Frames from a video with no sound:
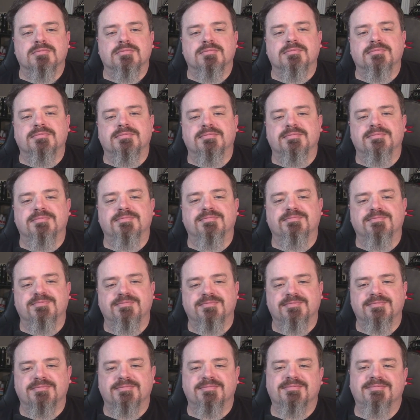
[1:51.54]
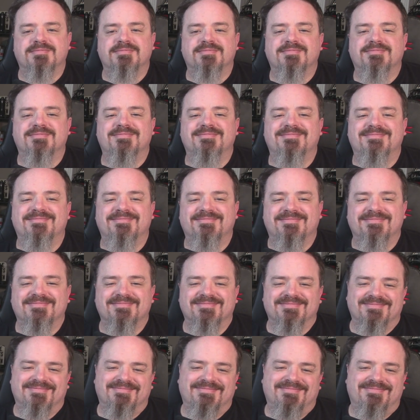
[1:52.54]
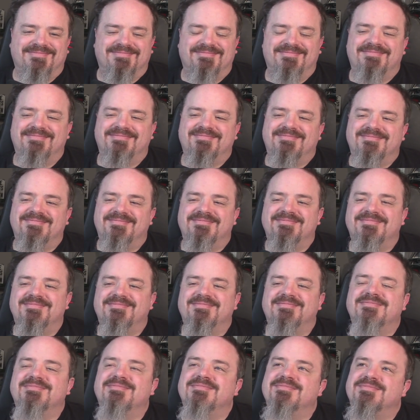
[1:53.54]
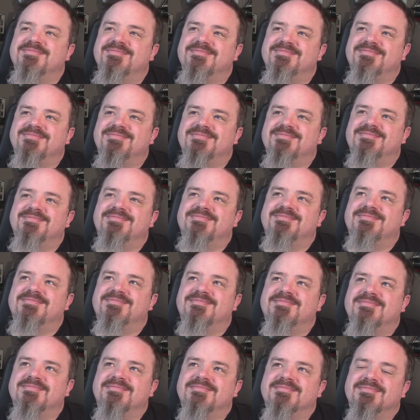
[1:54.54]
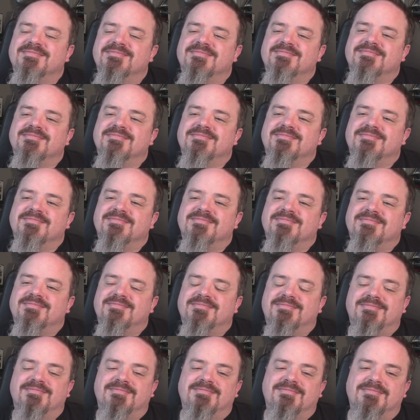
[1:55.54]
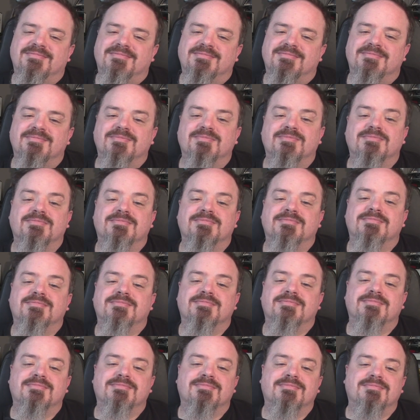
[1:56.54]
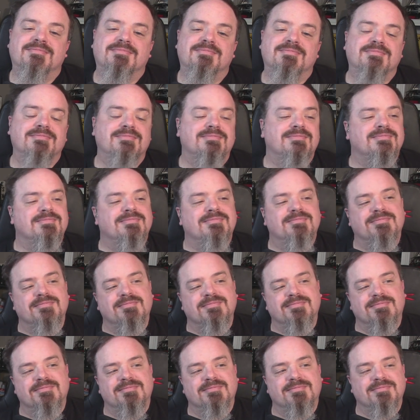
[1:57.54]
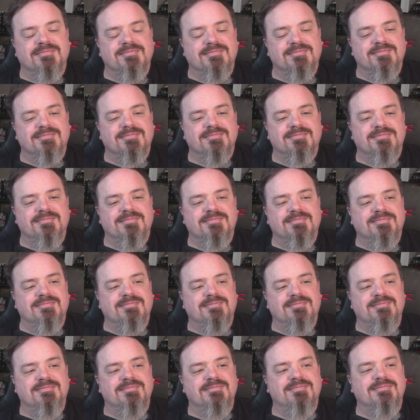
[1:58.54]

The person shown says nothing.